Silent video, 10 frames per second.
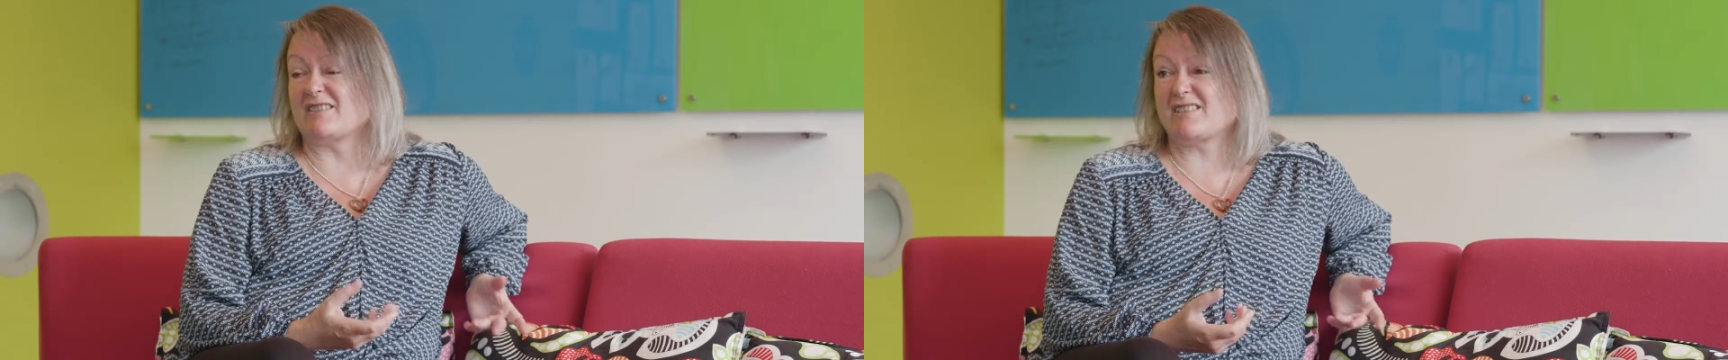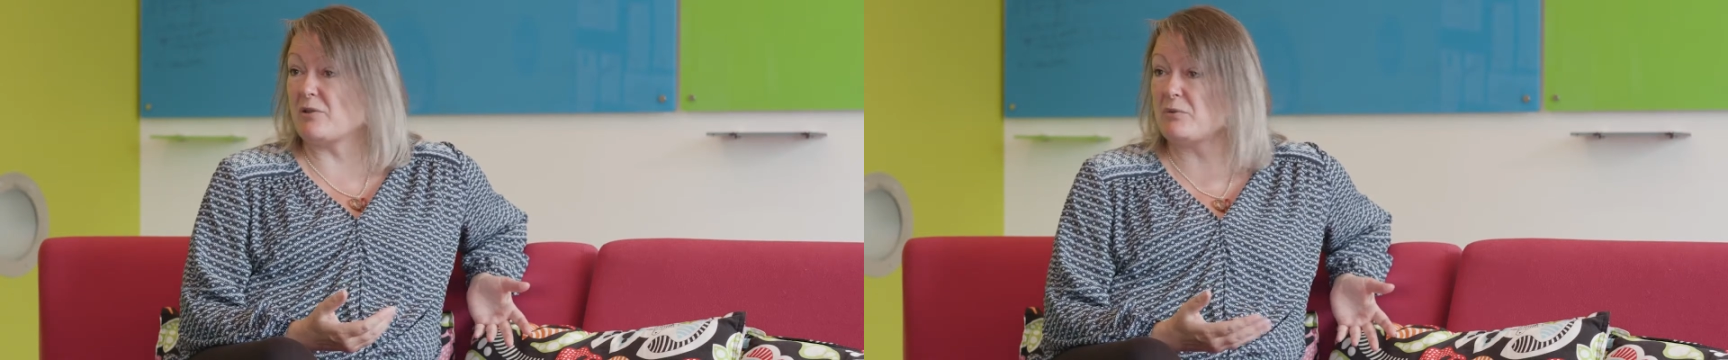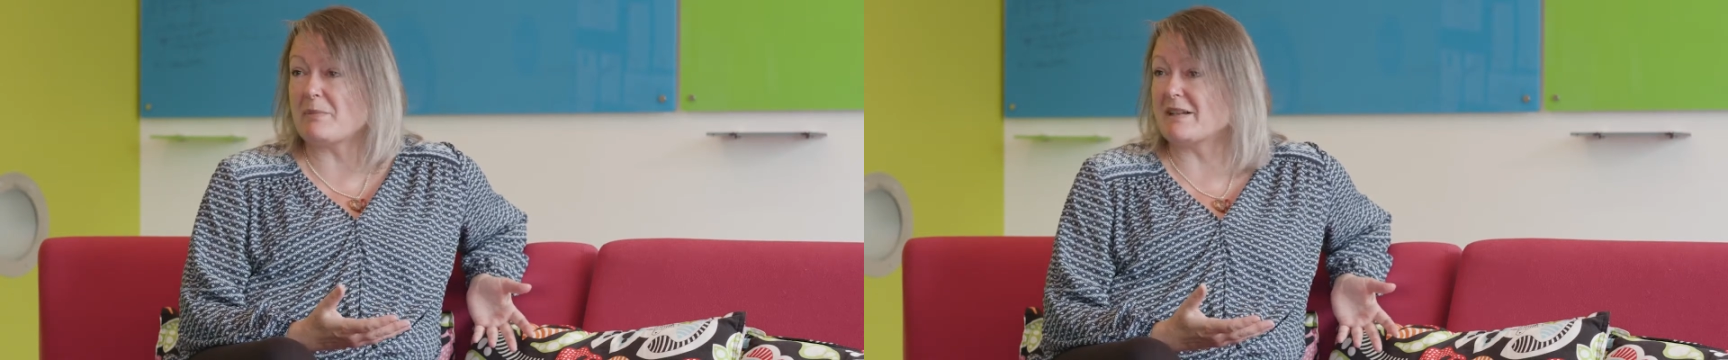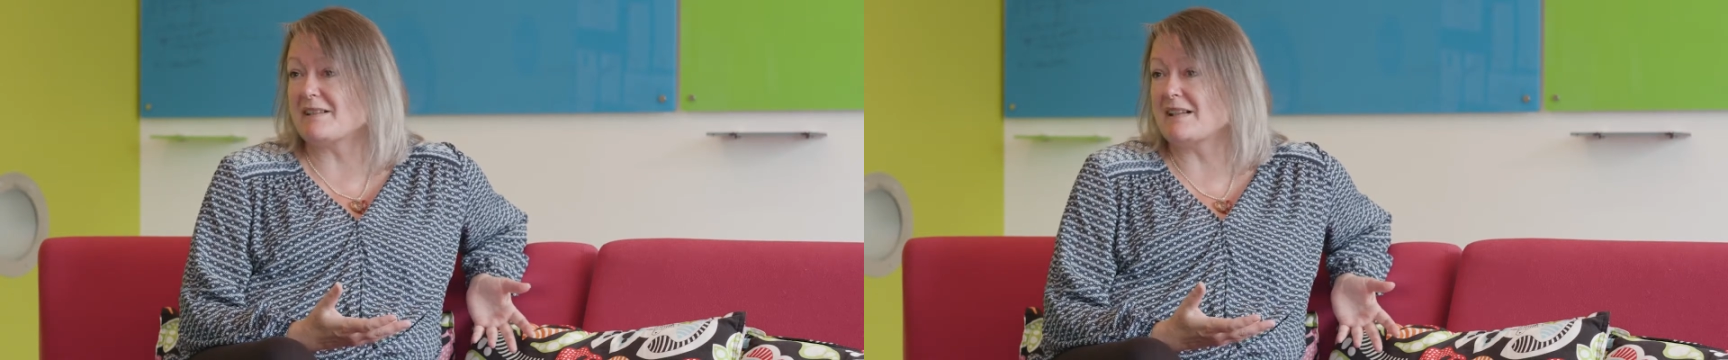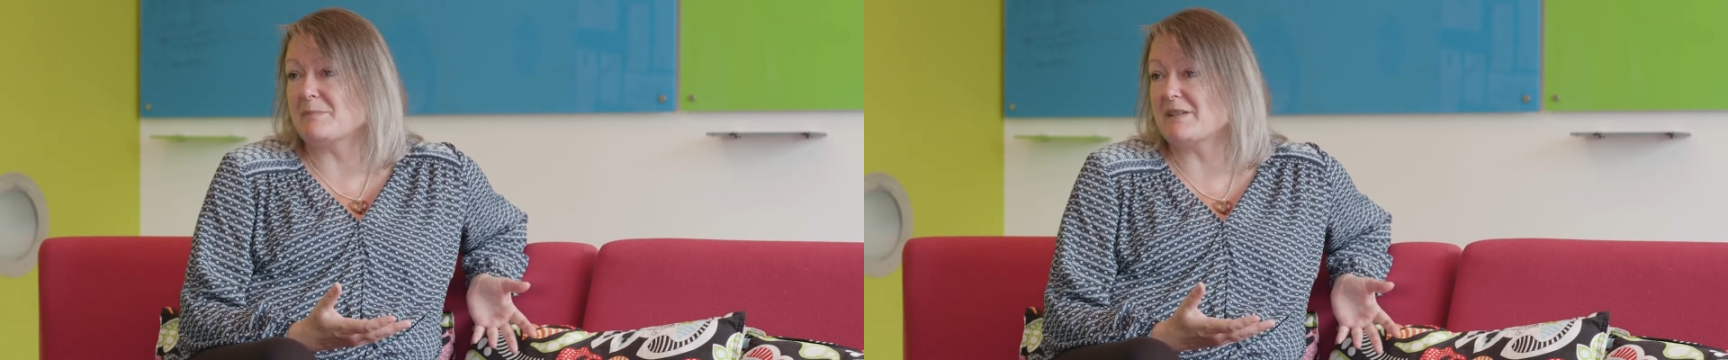and so would make
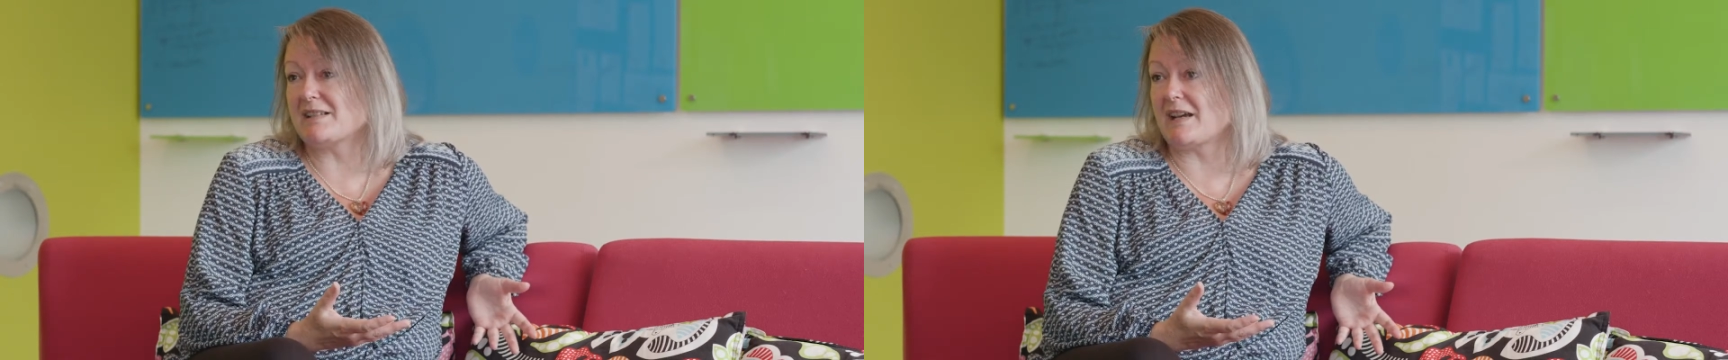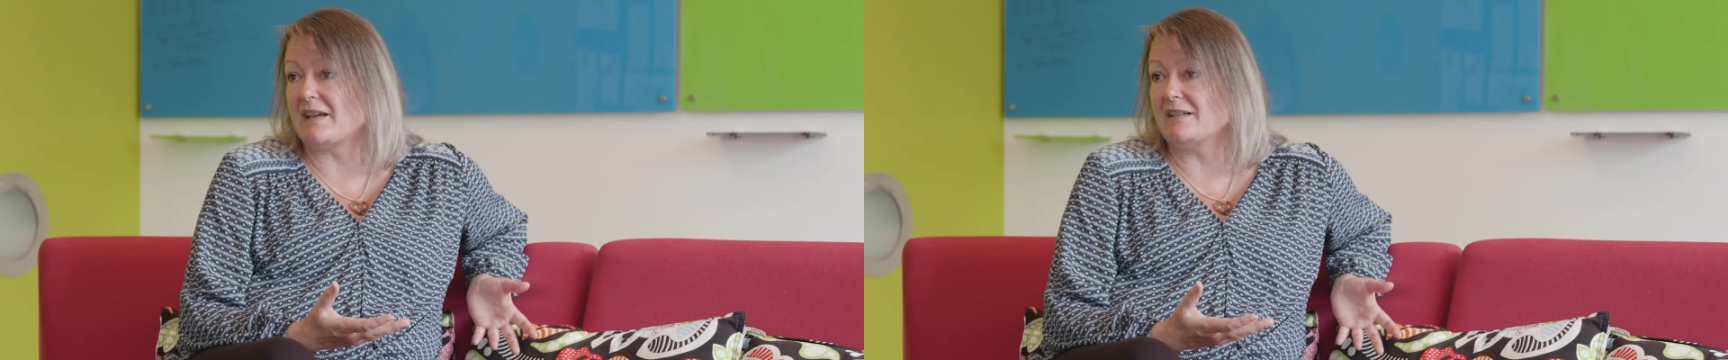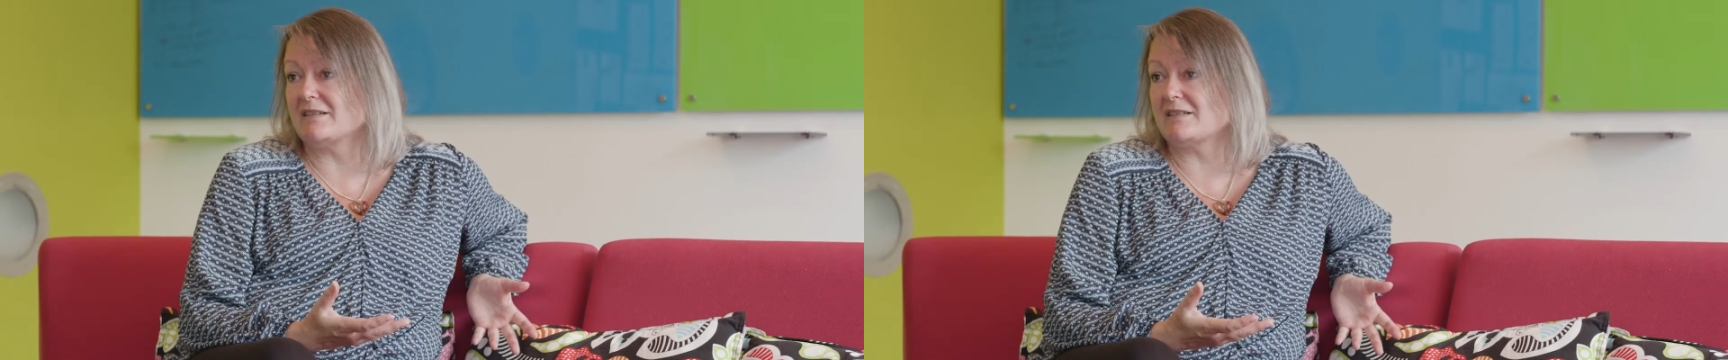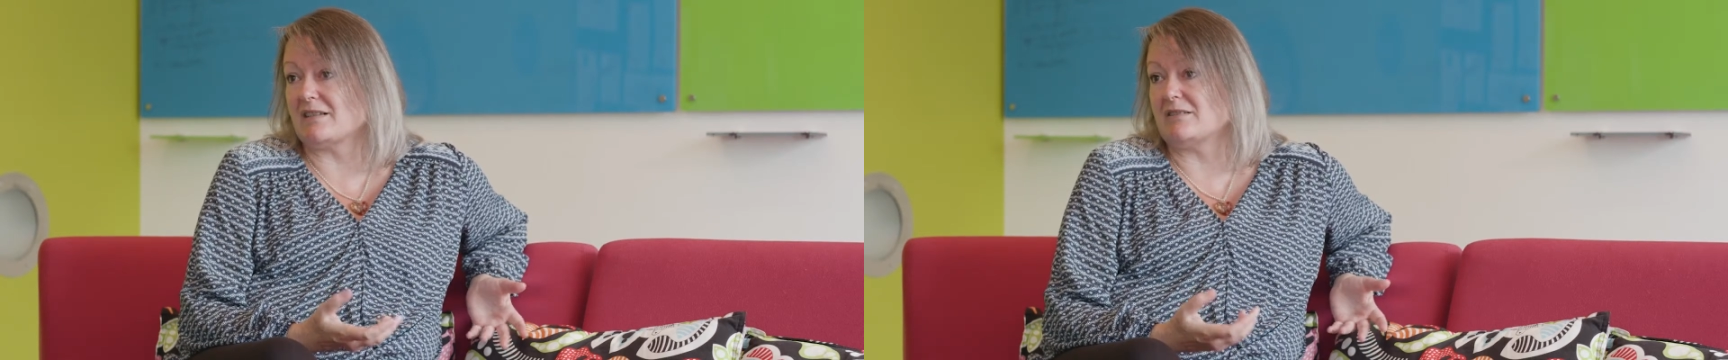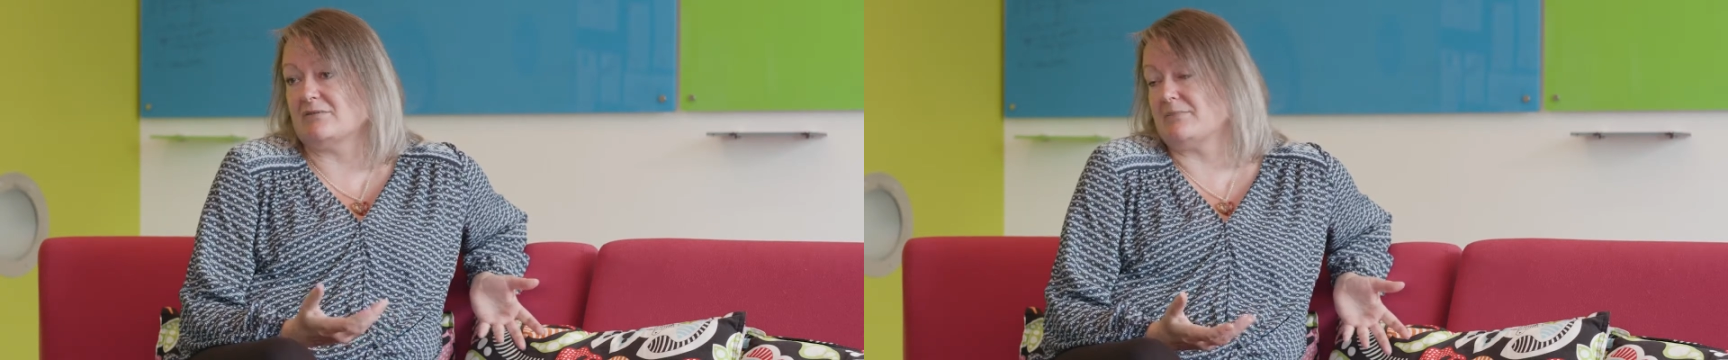silly mistakes
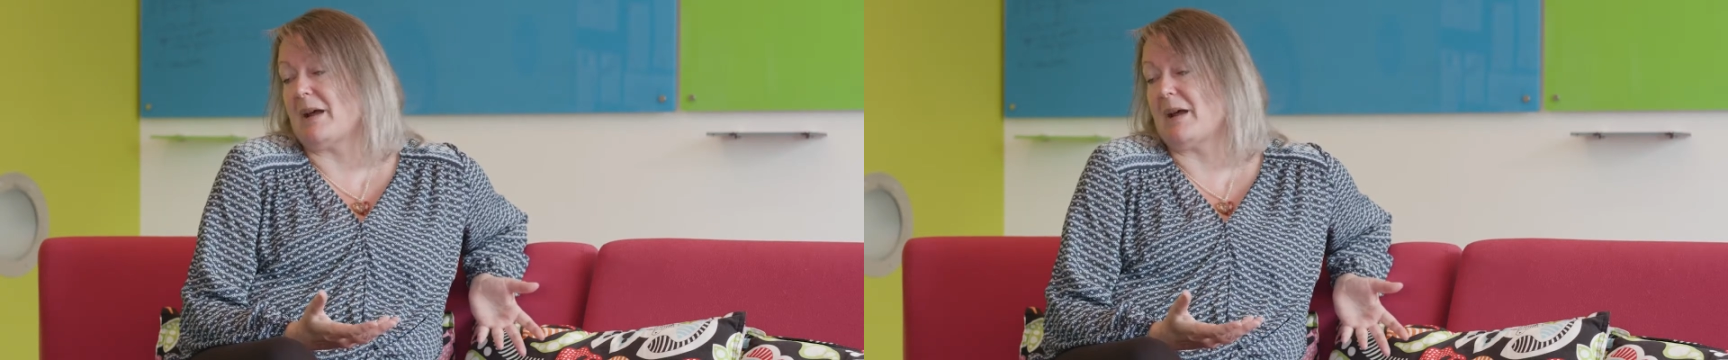and